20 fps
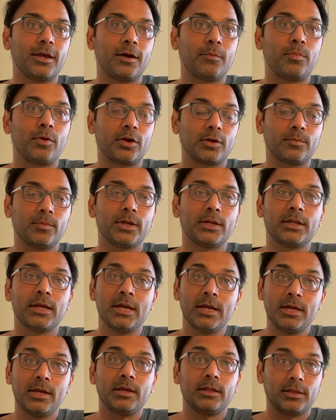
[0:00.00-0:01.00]
apartment
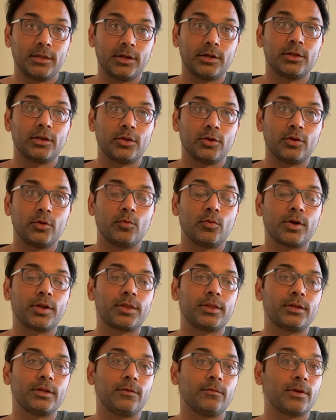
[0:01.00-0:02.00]
near the university.